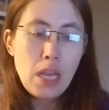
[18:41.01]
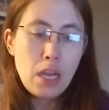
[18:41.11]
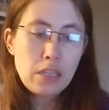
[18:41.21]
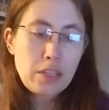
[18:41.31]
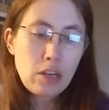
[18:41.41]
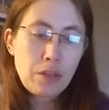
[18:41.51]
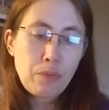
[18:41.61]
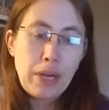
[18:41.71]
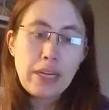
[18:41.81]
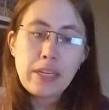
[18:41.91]
Scarlet
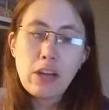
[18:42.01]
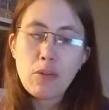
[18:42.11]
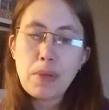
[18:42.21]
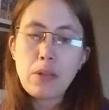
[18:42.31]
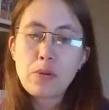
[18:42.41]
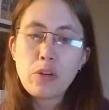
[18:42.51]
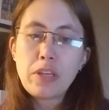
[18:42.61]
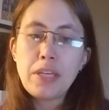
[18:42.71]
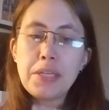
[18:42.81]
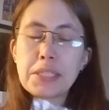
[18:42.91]
Rain Caramello
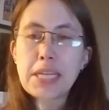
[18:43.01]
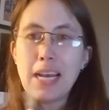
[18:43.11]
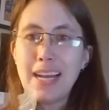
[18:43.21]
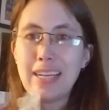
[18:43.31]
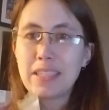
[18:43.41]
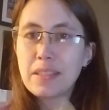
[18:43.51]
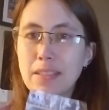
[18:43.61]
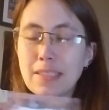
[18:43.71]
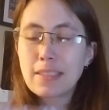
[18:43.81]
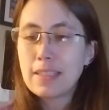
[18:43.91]
Cookies.
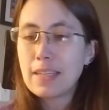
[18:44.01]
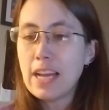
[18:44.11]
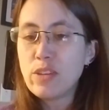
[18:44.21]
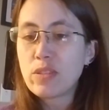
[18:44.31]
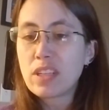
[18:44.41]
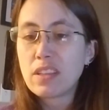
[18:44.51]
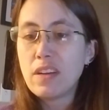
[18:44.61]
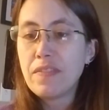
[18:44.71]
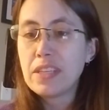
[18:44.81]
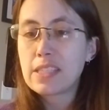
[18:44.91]
I used to
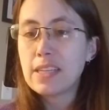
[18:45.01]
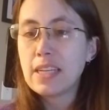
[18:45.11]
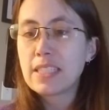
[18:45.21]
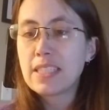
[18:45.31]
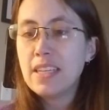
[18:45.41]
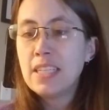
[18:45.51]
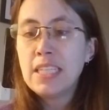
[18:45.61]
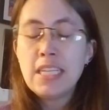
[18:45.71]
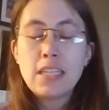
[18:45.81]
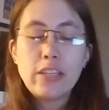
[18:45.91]
love this scent.
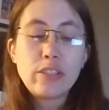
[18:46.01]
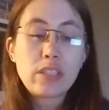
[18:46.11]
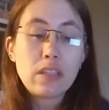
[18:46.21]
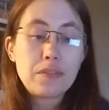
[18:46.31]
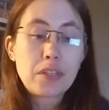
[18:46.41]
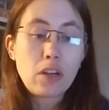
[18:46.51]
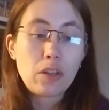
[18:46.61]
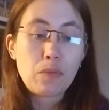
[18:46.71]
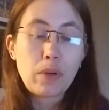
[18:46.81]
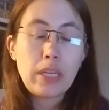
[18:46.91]
I used to love
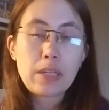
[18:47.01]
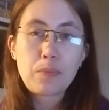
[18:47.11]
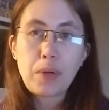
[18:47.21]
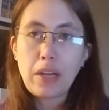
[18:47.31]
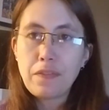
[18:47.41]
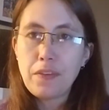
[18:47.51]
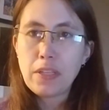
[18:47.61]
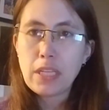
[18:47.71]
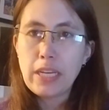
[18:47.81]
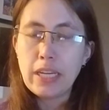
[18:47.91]
Scarlet Rain, but I feel
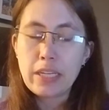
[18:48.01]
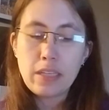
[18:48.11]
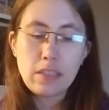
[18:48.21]
like